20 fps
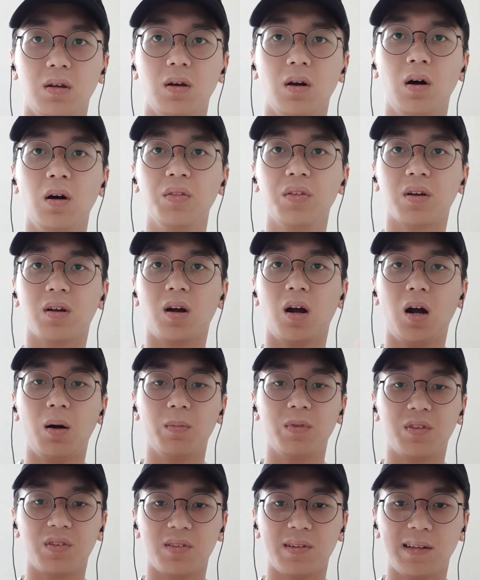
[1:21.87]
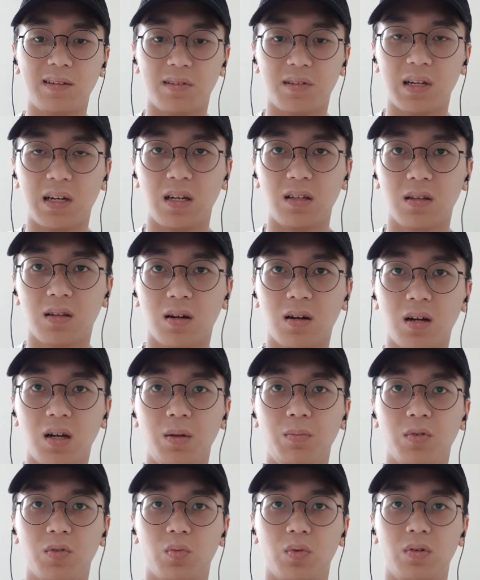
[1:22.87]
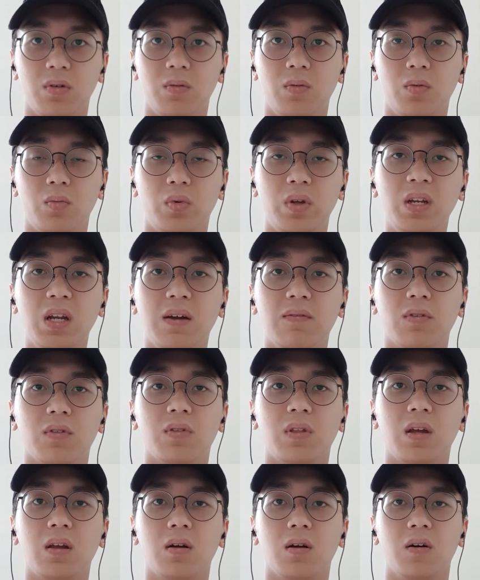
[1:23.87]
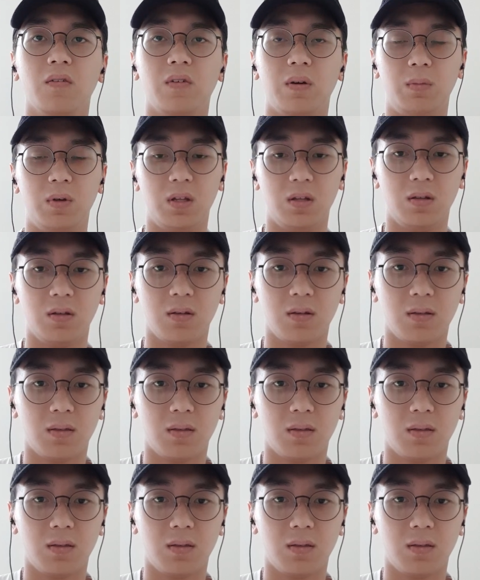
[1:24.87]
all the common sense that at times where we never think of, I mean,